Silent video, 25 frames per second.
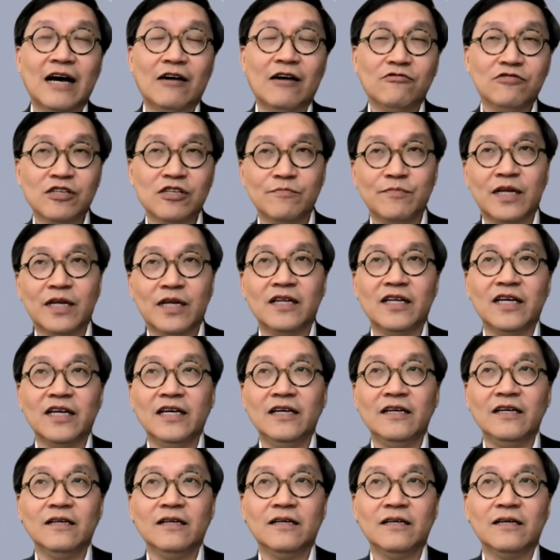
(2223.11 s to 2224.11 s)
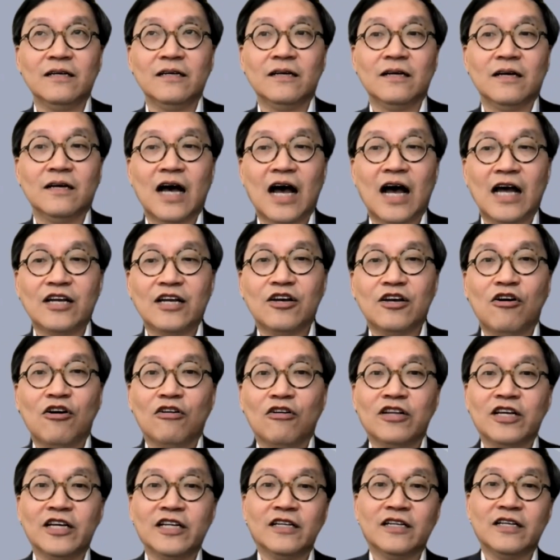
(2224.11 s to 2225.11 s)
Ultimately, I
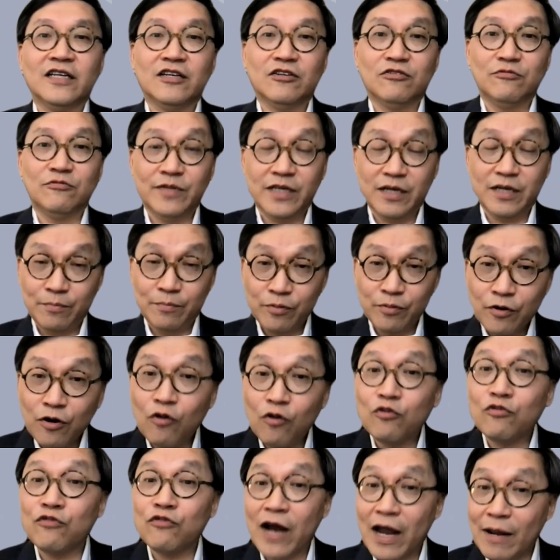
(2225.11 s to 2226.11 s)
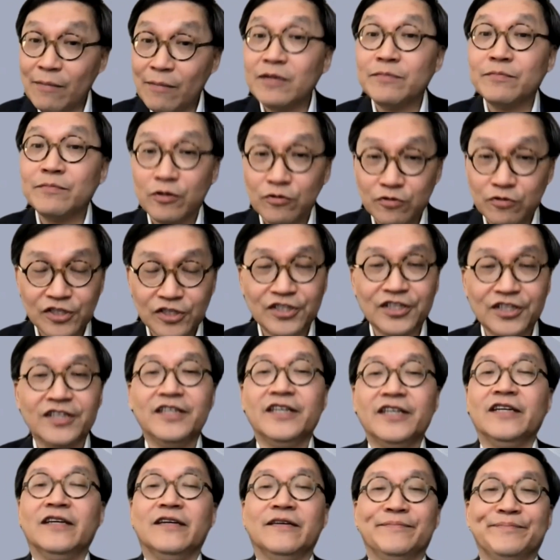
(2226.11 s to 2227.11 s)
call it will be a programmable
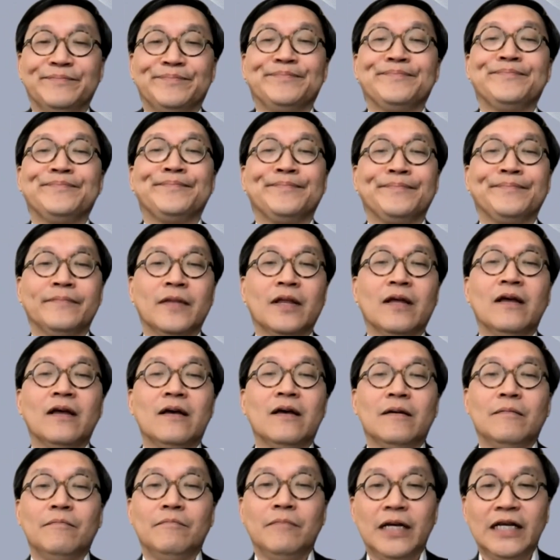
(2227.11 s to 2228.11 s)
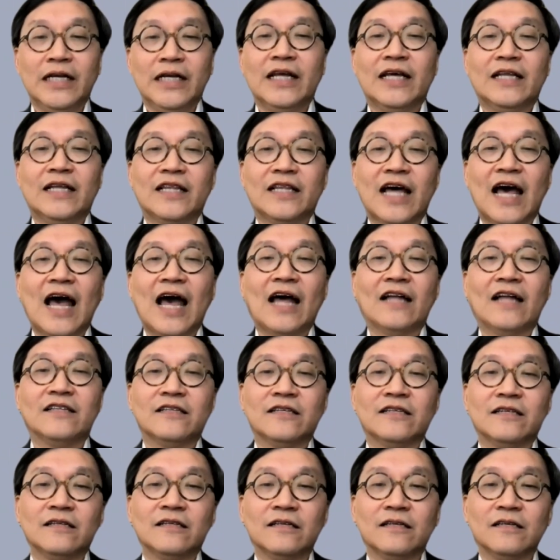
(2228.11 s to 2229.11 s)
city, meaning
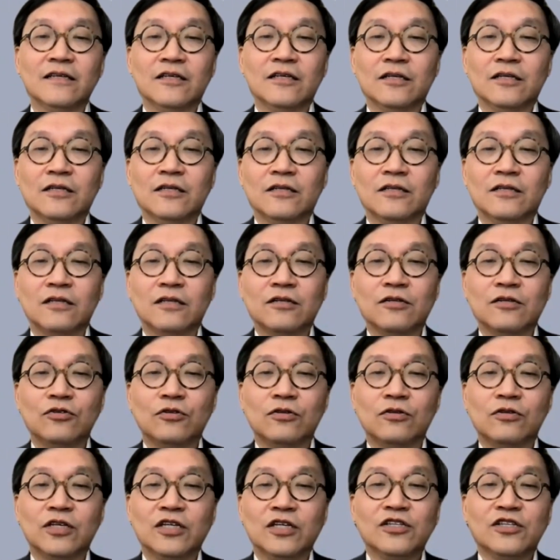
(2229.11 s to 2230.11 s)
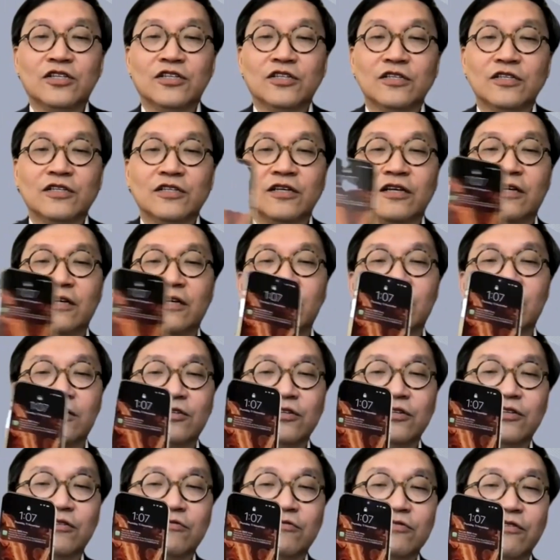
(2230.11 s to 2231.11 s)
that this,
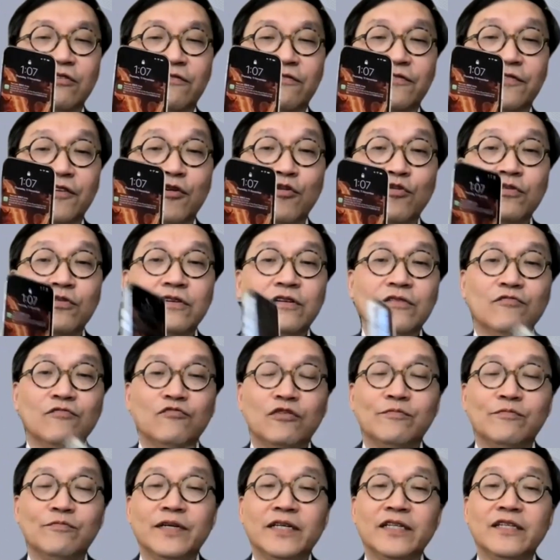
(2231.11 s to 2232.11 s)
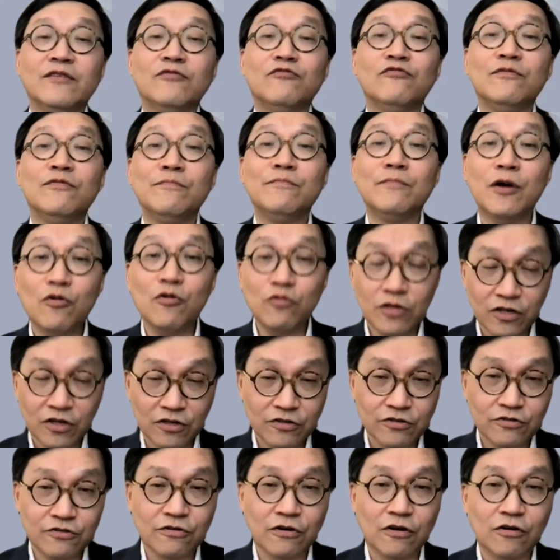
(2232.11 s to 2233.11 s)
your phone will be the remote
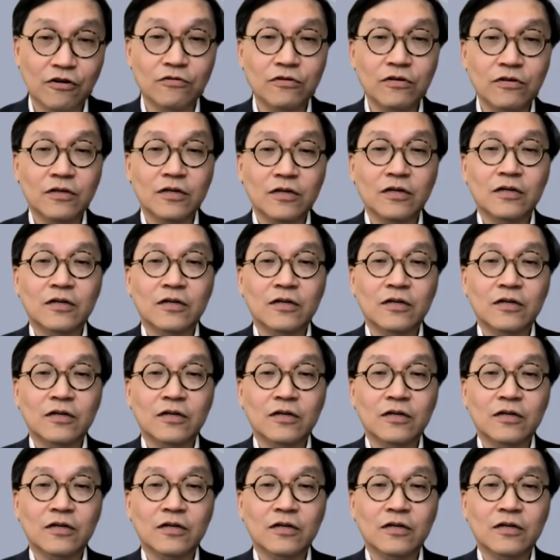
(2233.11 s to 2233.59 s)
control